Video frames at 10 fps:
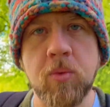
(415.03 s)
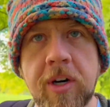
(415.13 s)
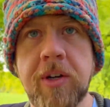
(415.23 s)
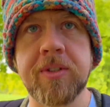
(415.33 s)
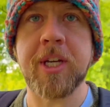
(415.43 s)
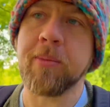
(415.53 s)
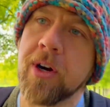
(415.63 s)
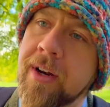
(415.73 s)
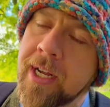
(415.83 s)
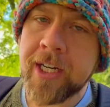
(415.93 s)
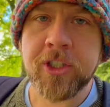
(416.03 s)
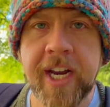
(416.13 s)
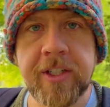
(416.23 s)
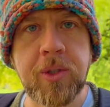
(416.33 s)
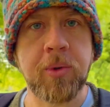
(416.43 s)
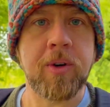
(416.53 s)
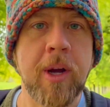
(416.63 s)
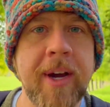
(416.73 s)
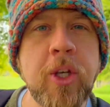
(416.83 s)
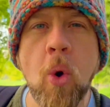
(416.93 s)
work, you don't see a bird, change the route.
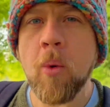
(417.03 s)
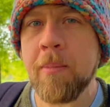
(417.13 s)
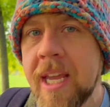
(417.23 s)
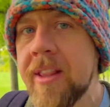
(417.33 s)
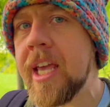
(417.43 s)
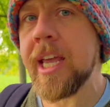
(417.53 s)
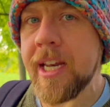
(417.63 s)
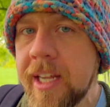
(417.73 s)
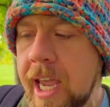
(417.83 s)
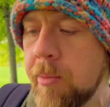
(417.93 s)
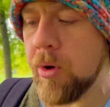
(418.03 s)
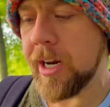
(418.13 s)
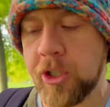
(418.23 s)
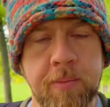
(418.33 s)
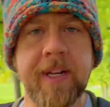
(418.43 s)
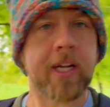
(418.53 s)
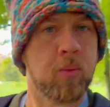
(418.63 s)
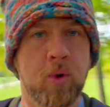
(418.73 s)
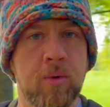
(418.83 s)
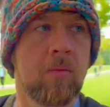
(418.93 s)
Now I don't mean the in-game route. I just mean like a
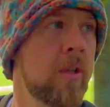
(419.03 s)
route